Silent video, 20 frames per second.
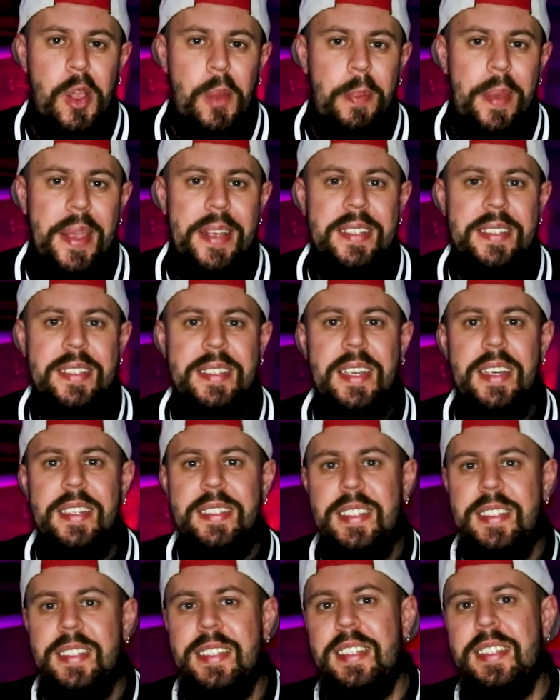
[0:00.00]
but he
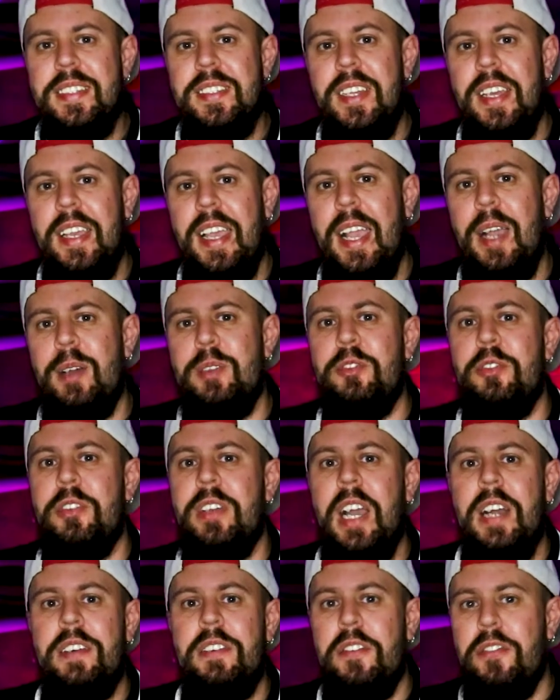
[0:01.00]
discusses things like how to
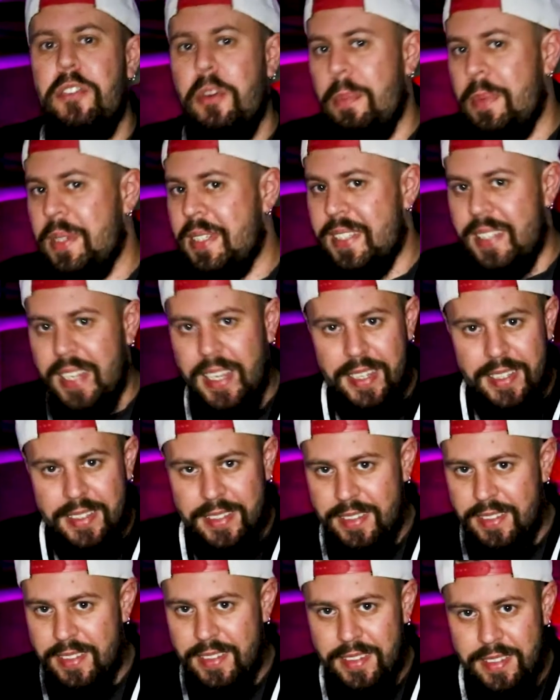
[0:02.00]
recover from
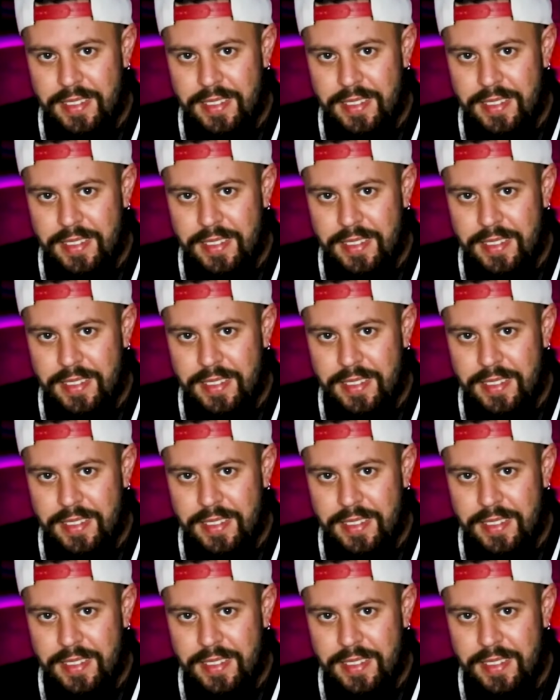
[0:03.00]
mistakes.